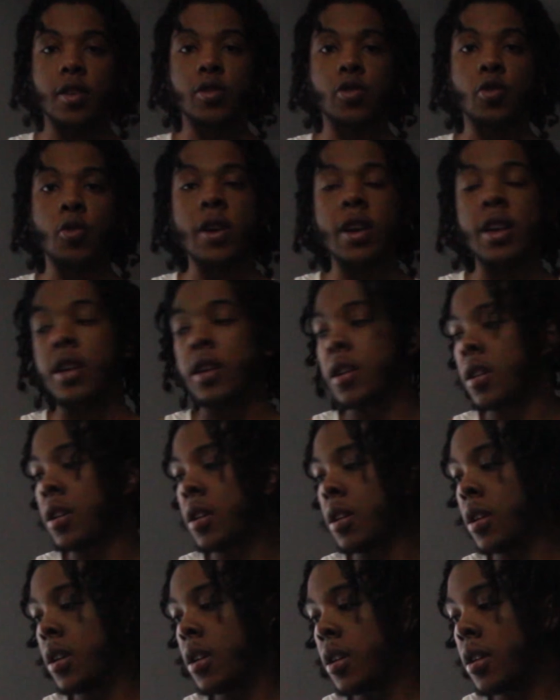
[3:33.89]
3,
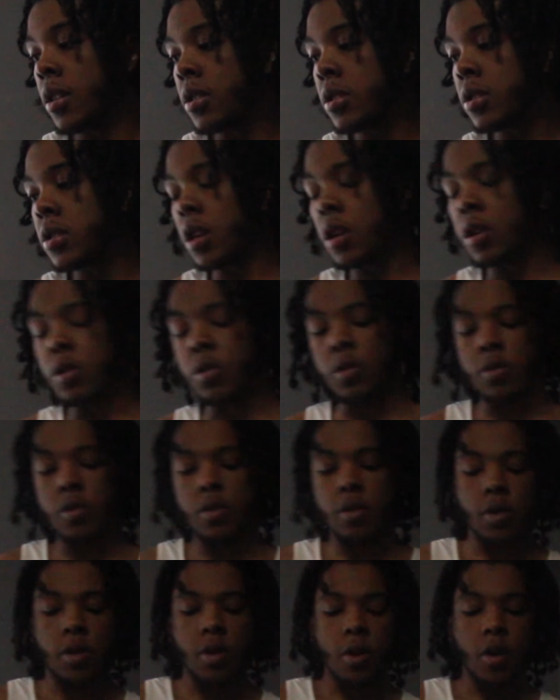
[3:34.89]
2,
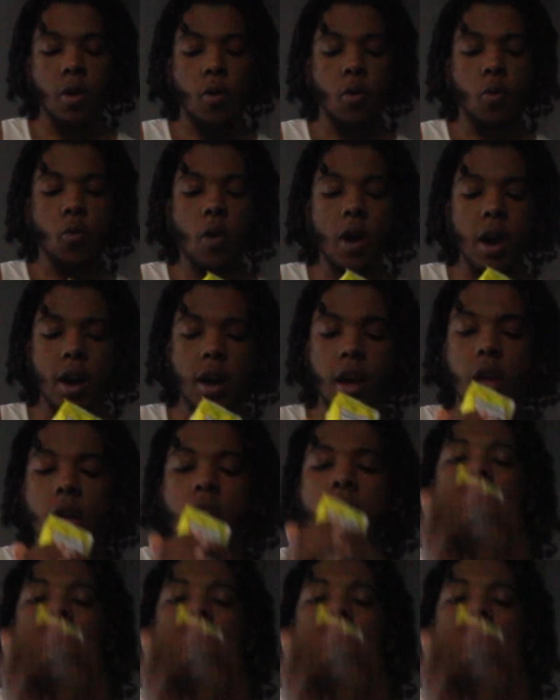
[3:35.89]
1.